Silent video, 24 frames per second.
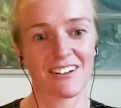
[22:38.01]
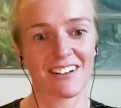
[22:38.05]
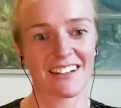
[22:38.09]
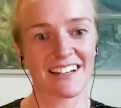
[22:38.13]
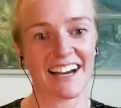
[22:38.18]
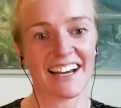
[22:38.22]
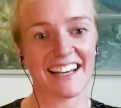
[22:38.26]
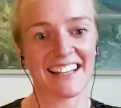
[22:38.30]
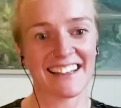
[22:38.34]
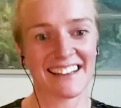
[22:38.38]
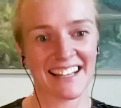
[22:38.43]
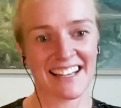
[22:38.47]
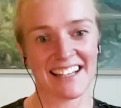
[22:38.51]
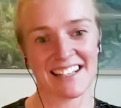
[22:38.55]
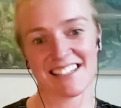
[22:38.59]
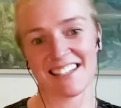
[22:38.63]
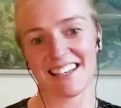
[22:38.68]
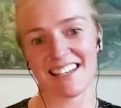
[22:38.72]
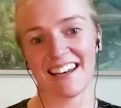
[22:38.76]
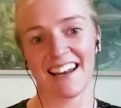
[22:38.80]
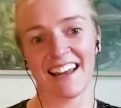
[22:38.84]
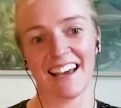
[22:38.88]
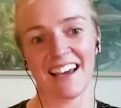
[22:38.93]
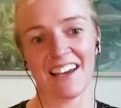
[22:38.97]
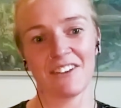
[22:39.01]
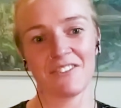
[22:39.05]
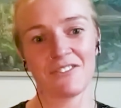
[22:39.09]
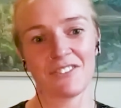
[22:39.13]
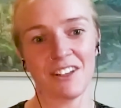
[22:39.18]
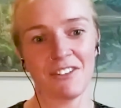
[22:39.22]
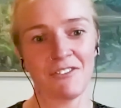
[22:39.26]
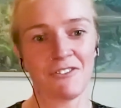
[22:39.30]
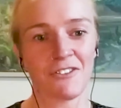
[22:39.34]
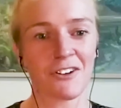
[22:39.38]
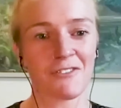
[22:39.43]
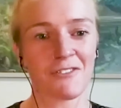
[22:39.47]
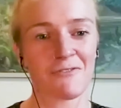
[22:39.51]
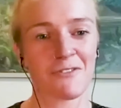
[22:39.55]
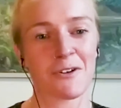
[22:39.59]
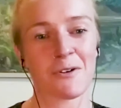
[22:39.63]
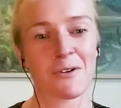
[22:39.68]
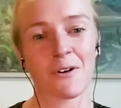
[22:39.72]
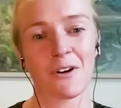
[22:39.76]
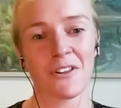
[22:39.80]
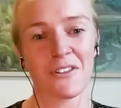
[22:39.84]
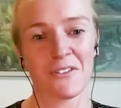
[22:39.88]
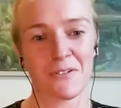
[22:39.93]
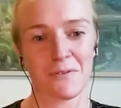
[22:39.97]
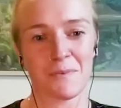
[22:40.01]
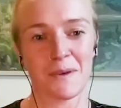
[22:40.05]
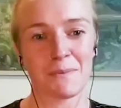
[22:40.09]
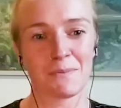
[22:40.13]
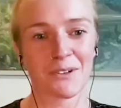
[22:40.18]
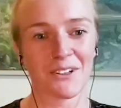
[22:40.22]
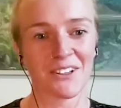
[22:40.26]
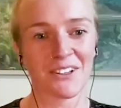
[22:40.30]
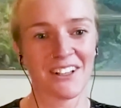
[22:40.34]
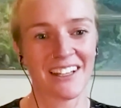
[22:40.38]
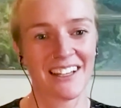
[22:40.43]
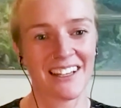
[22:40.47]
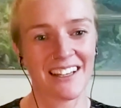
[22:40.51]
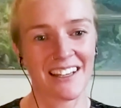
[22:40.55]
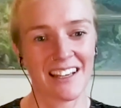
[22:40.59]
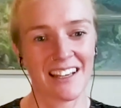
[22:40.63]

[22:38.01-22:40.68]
guidelines in life different from other people?